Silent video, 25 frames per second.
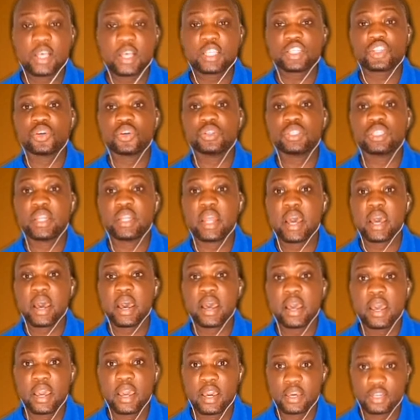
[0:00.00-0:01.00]
let's consider
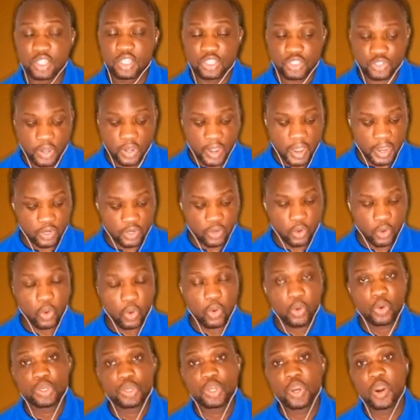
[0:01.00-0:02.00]
the triad
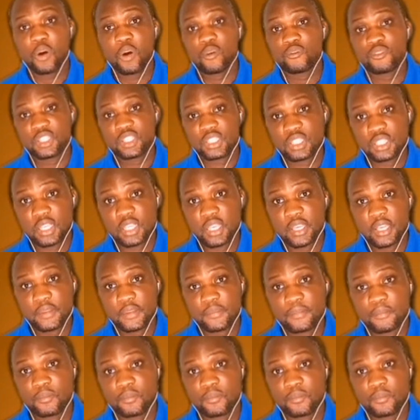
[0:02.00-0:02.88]
chord of C.